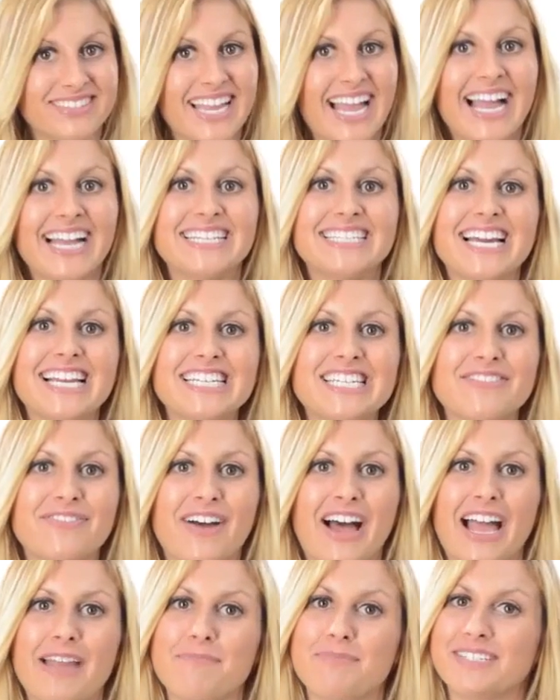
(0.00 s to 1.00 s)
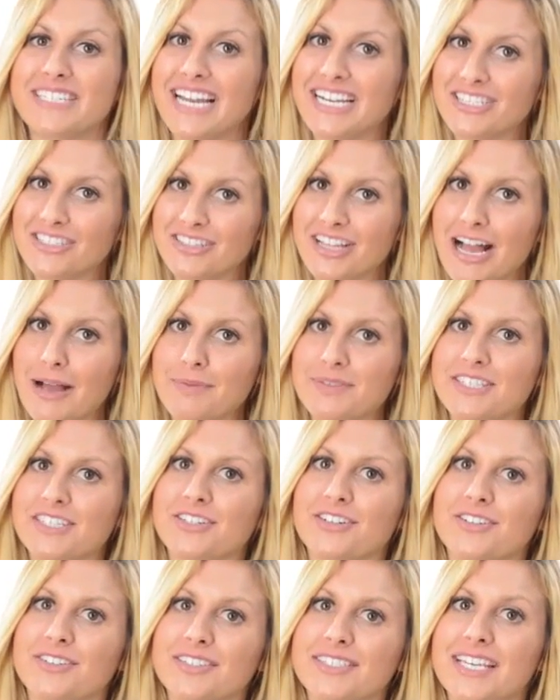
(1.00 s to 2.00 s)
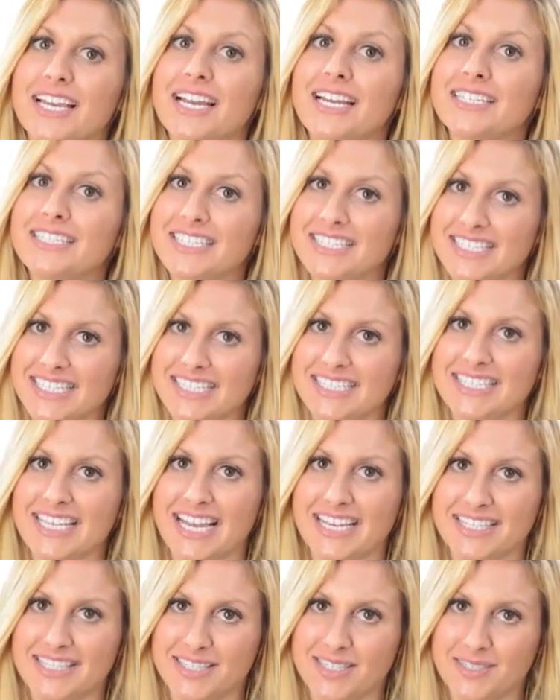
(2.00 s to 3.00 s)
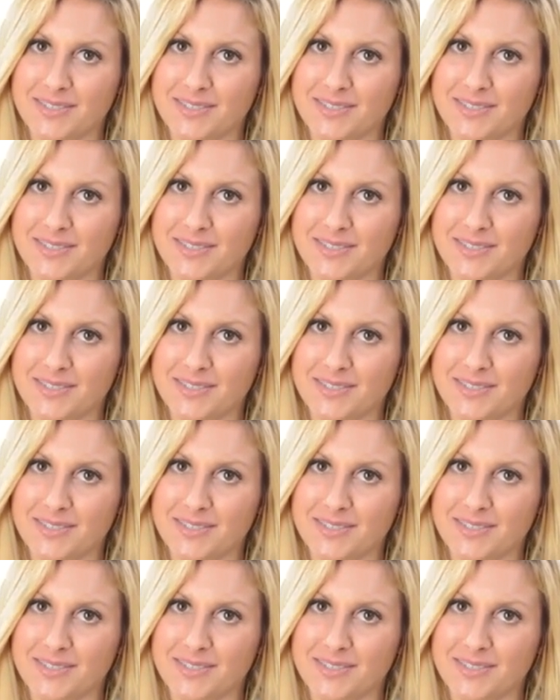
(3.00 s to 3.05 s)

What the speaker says: Identify potential obstacles to success.